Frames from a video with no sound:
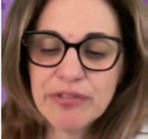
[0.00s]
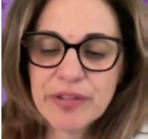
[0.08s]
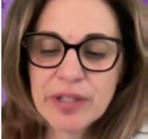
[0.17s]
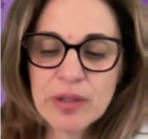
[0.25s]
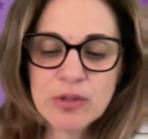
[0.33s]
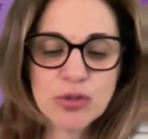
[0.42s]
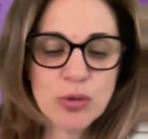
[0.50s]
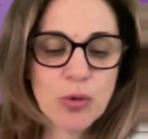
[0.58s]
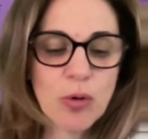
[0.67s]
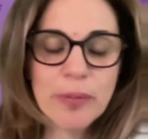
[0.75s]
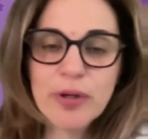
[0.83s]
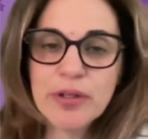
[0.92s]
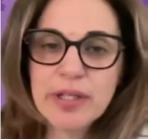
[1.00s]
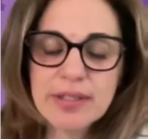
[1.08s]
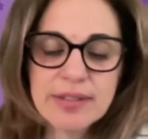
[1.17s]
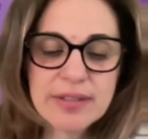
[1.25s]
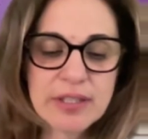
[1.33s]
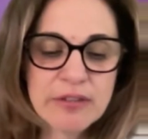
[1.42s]
referrals to community
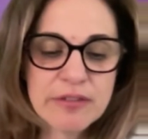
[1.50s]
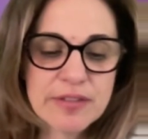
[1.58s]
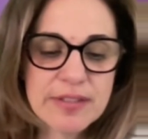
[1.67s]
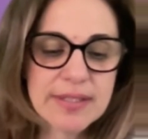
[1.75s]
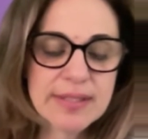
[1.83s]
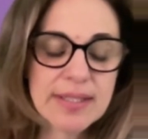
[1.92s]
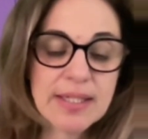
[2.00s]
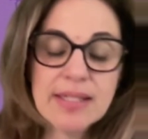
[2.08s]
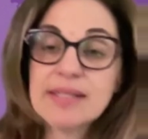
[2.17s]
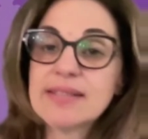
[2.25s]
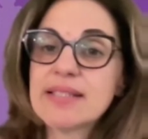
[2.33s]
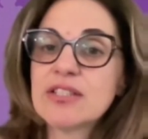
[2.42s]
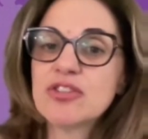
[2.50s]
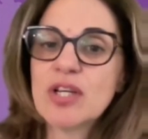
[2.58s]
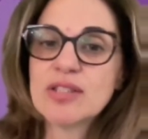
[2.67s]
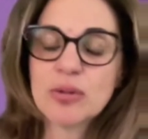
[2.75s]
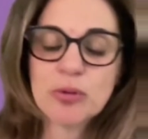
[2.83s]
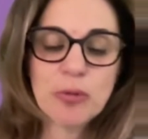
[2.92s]
services such
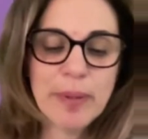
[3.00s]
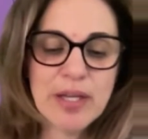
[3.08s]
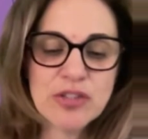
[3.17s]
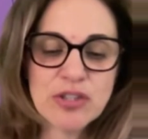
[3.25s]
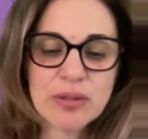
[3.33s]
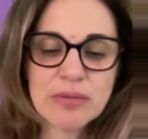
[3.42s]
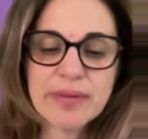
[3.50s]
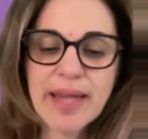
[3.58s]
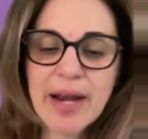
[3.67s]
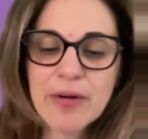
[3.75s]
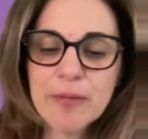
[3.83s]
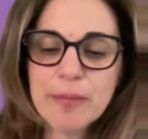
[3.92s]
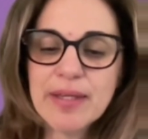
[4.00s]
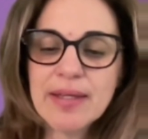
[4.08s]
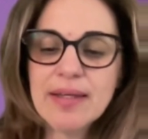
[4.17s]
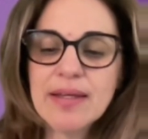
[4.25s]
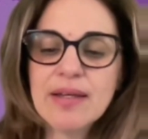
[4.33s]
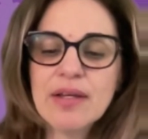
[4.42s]
as occupational
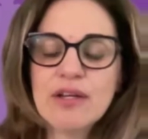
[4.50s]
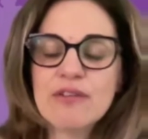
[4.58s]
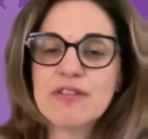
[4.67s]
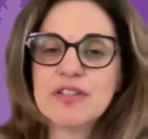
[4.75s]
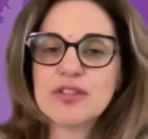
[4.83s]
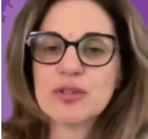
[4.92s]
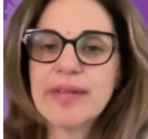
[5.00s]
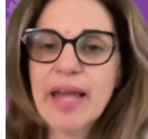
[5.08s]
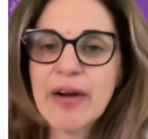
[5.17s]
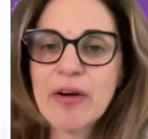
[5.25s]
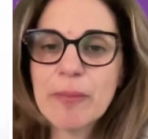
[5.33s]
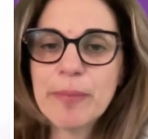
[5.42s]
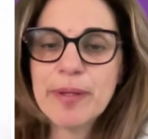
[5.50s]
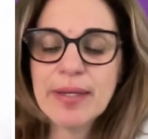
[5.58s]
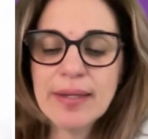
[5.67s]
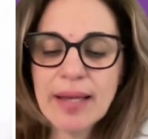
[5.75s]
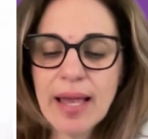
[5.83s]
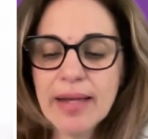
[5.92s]
therapy,
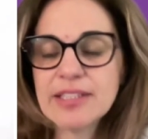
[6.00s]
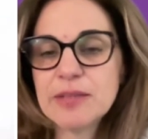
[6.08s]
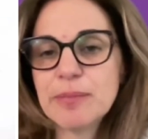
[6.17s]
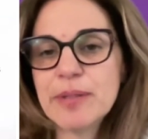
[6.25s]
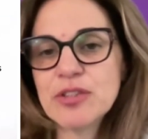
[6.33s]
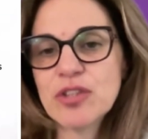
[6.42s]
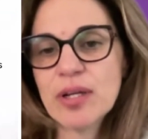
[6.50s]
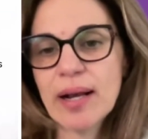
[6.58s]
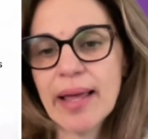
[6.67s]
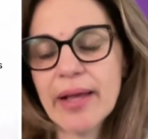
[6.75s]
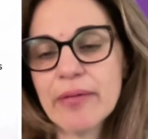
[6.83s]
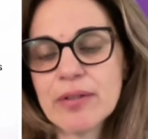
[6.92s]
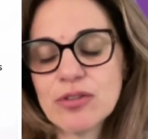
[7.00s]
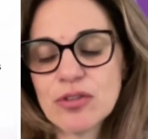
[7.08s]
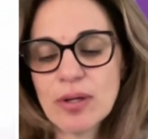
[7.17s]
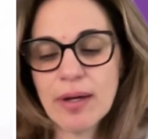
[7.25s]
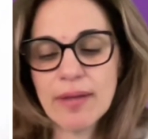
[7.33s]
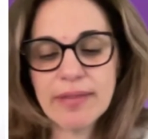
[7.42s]
physiotherapy, and speech and
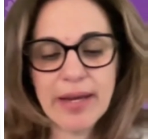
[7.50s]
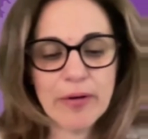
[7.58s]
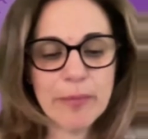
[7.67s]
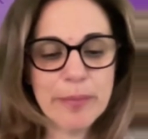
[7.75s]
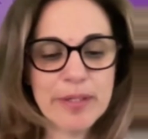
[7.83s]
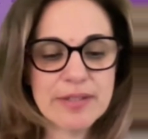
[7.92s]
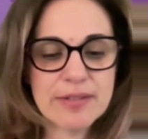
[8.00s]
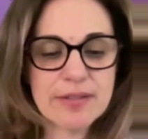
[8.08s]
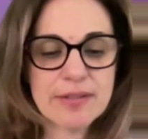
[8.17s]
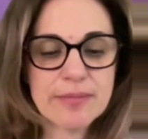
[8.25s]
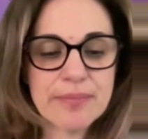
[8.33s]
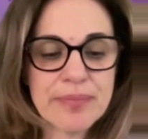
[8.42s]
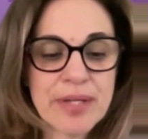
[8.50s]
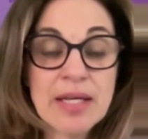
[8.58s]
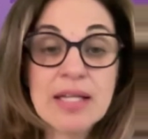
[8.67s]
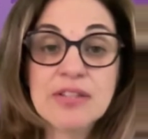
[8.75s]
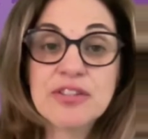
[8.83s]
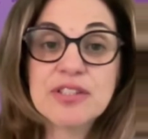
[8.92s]
language therapists.
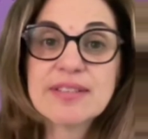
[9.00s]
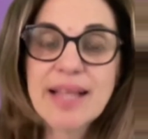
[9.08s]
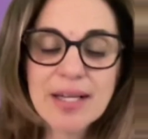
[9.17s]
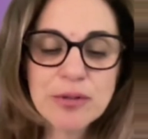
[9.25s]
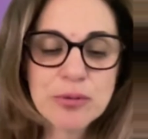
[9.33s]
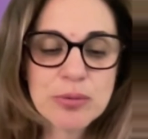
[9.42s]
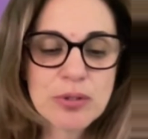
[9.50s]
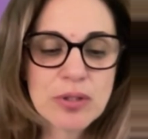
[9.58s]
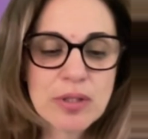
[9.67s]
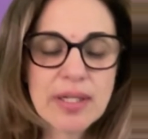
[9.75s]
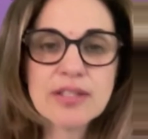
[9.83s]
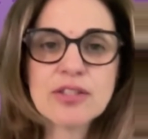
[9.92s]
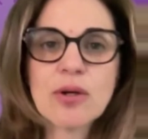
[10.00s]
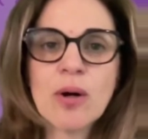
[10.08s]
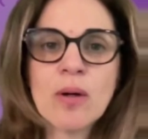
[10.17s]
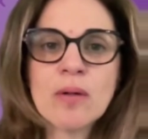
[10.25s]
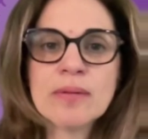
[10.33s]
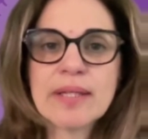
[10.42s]
This network is
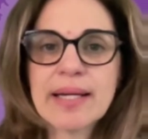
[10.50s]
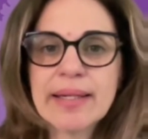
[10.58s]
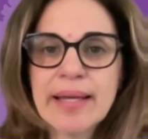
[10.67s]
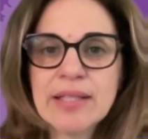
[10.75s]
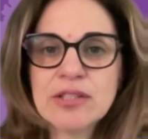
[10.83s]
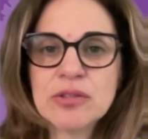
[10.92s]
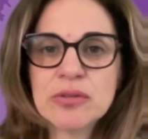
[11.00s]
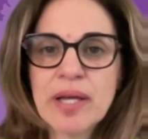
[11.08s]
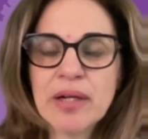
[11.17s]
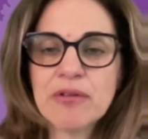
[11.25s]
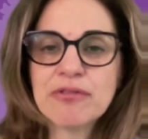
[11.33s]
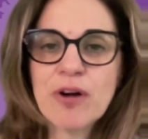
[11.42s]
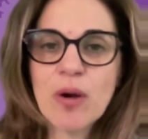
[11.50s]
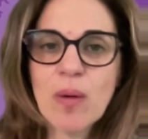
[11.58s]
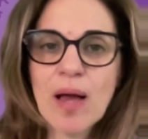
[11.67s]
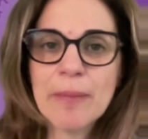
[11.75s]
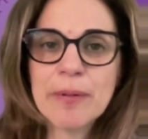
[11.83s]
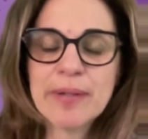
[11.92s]
called the Canadian Neonatal
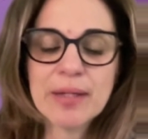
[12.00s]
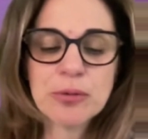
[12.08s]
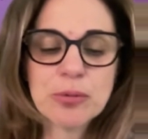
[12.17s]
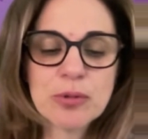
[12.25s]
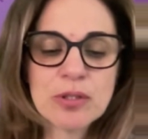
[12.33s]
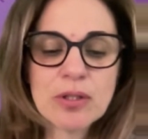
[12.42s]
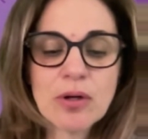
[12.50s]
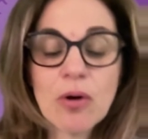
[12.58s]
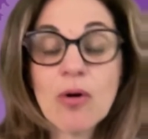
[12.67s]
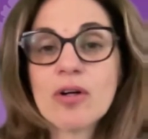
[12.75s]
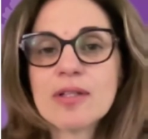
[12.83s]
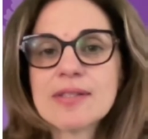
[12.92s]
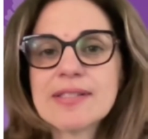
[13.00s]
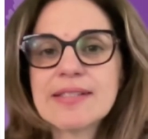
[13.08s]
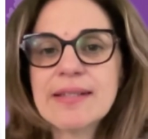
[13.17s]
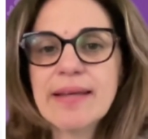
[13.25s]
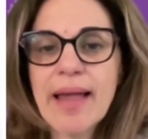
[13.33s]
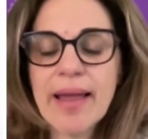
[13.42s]
Follow-Up Network, or
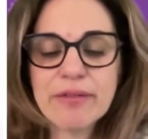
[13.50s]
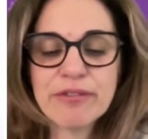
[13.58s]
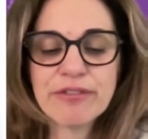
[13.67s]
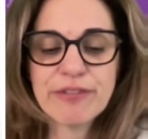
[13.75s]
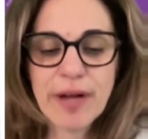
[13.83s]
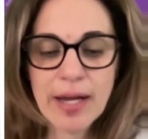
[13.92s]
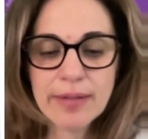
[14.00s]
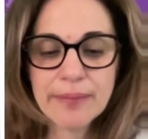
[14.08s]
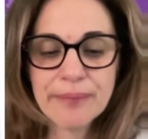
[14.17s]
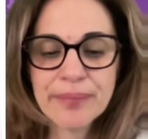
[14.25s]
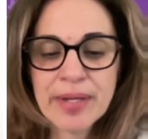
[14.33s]
CNFUN,